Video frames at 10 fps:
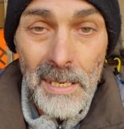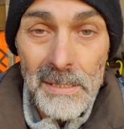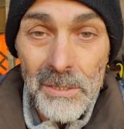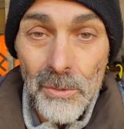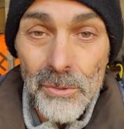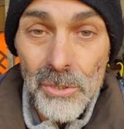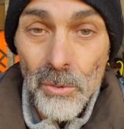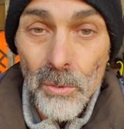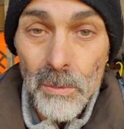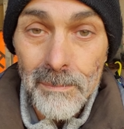has no
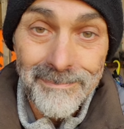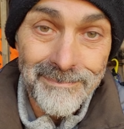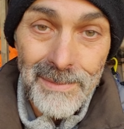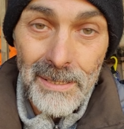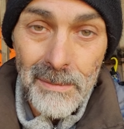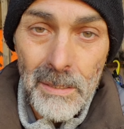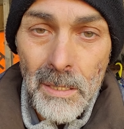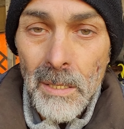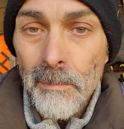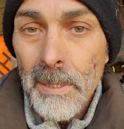soul.
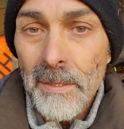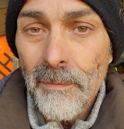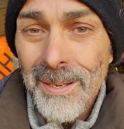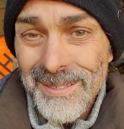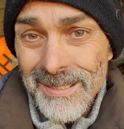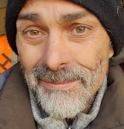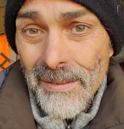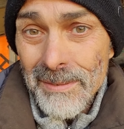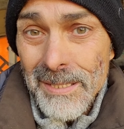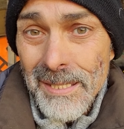By default, he doesn't
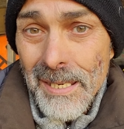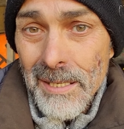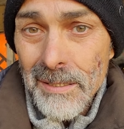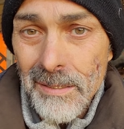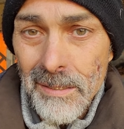have to say it.